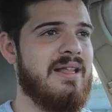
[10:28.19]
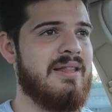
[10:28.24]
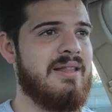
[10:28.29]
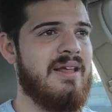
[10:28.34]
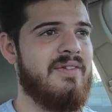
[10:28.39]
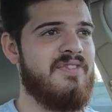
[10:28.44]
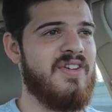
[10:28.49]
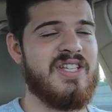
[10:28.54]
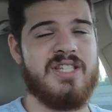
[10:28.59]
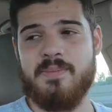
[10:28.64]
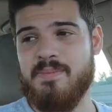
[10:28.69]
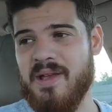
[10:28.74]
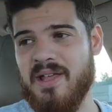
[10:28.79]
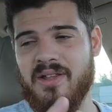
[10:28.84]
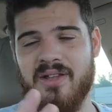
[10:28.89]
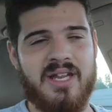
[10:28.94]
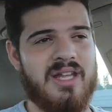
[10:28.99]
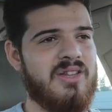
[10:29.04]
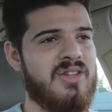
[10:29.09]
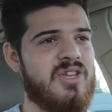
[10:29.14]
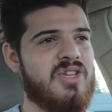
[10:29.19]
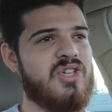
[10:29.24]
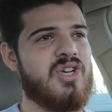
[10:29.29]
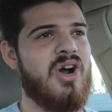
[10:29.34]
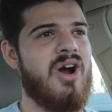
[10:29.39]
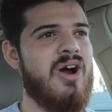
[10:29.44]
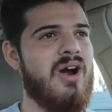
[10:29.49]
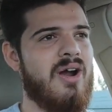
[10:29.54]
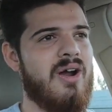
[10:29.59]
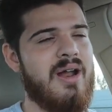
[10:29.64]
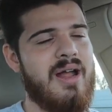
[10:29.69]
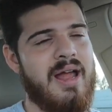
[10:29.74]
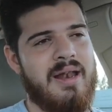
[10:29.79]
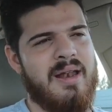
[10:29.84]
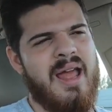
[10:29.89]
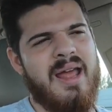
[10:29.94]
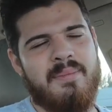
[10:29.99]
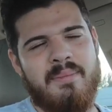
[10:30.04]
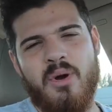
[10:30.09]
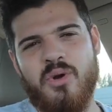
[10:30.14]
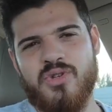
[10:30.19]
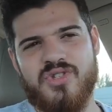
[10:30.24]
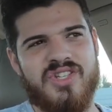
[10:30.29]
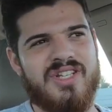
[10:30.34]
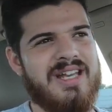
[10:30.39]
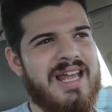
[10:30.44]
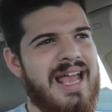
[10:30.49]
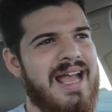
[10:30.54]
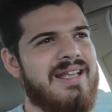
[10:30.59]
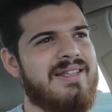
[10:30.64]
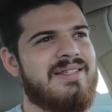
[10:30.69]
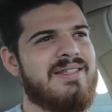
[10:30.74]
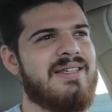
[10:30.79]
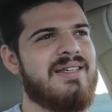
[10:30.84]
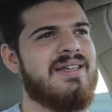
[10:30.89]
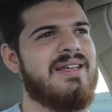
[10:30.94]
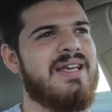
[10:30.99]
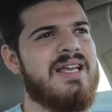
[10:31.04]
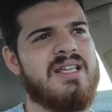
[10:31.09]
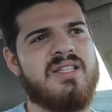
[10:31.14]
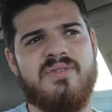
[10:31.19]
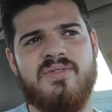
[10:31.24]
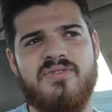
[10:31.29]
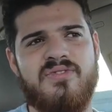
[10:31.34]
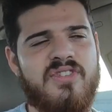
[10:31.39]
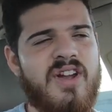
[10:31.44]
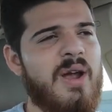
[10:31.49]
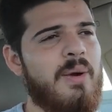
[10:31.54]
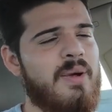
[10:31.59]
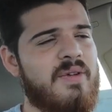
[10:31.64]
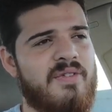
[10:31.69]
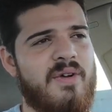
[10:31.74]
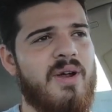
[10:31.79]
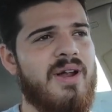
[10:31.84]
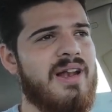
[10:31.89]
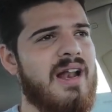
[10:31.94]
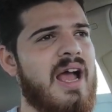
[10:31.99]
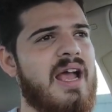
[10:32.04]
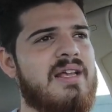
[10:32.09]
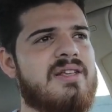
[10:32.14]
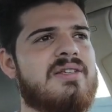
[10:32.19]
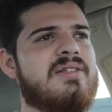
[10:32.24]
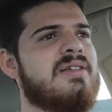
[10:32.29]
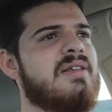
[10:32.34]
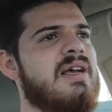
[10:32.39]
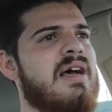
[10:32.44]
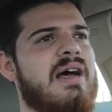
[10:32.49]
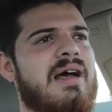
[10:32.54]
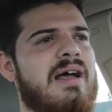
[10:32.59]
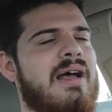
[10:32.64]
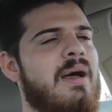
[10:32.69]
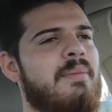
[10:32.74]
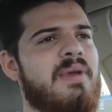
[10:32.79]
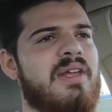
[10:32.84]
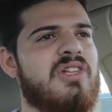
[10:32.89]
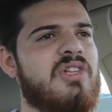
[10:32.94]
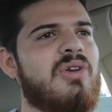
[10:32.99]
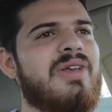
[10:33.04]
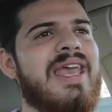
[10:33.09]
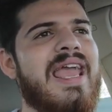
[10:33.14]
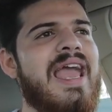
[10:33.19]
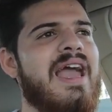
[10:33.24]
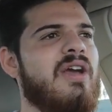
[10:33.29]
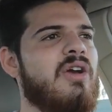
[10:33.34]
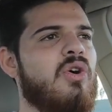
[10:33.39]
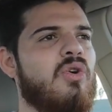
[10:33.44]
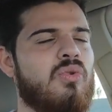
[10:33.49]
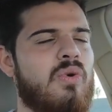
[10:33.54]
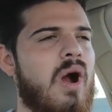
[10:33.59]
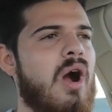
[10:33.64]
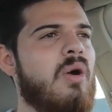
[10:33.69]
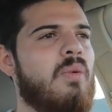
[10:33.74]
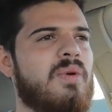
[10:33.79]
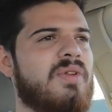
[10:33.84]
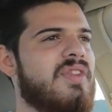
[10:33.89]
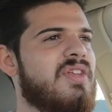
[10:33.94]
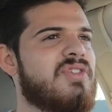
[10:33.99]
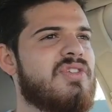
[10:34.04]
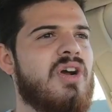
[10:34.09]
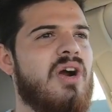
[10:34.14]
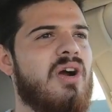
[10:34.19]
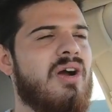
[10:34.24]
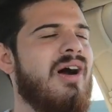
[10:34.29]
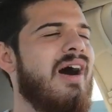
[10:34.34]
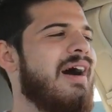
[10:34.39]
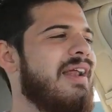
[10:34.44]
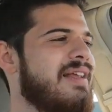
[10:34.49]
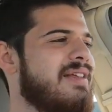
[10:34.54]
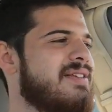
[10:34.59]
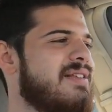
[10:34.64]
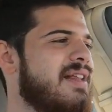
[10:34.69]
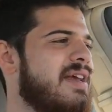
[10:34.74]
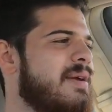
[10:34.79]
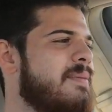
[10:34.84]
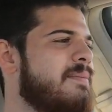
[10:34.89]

The visibility in this car, and most sedans, is very nice. I mean, you can't go wrong with this car, honestly.